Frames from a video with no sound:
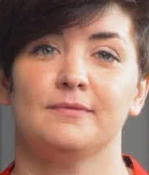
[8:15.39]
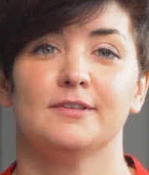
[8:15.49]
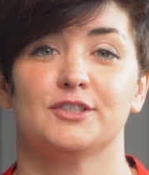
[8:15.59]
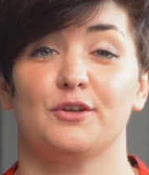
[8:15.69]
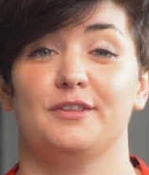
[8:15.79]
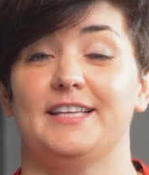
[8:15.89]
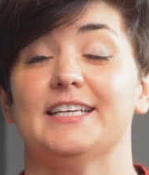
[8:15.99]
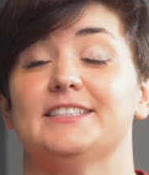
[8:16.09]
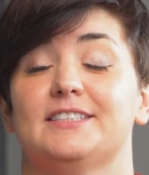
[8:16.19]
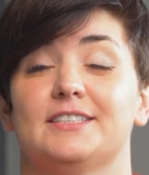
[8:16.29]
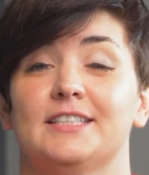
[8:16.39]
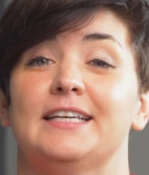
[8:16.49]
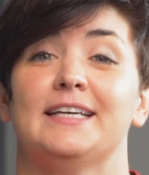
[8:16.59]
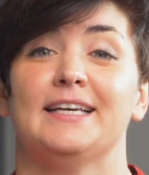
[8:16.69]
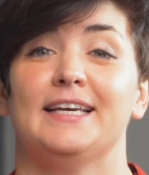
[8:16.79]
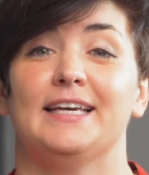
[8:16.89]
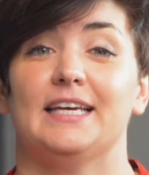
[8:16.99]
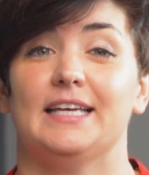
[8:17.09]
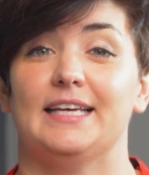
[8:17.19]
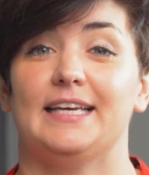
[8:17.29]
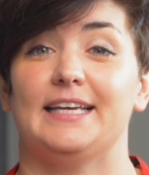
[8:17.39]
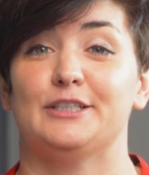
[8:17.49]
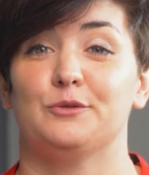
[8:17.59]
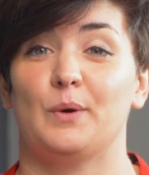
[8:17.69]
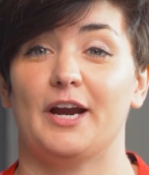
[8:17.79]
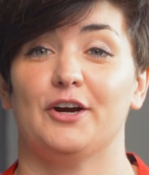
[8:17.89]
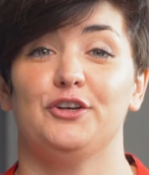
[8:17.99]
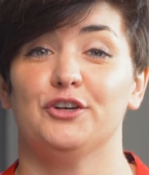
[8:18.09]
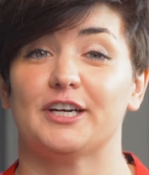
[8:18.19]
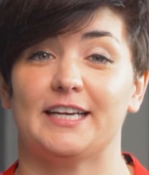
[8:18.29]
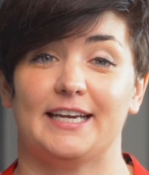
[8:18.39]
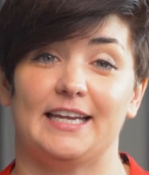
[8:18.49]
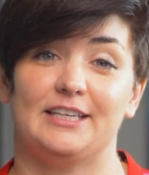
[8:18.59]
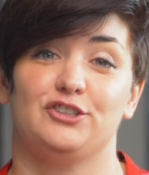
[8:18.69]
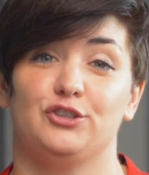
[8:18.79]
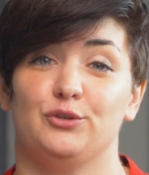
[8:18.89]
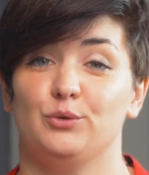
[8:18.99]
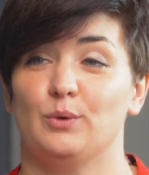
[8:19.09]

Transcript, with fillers: So this is where you're gonna get into